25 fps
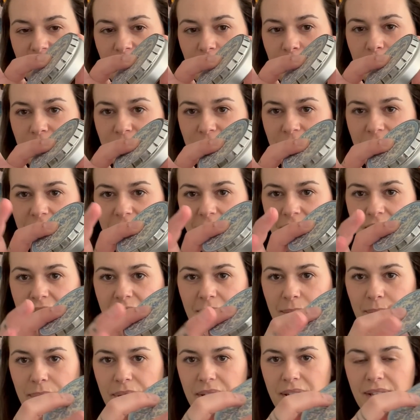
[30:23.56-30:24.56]
push on the
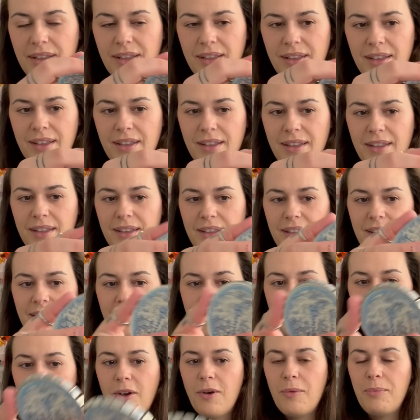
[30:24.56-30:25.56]
top
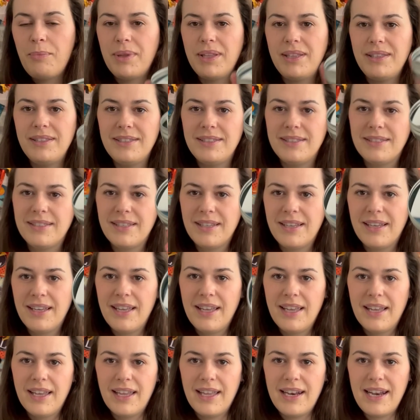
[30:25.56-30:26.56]
and it opens
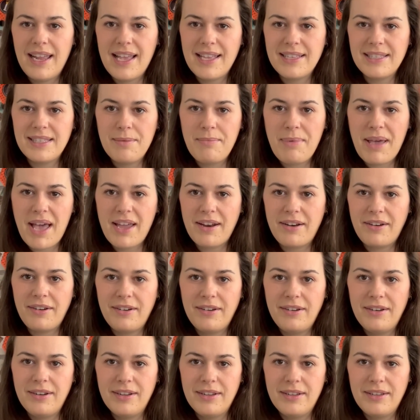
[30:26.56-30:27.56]
and it has the
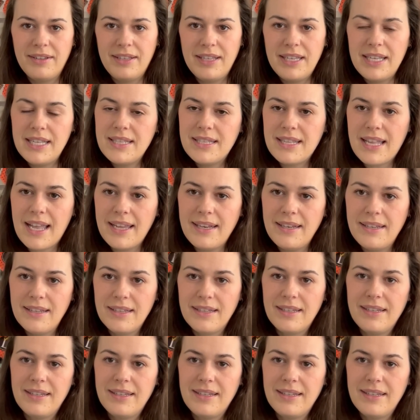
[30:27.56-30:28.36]
pattern inside.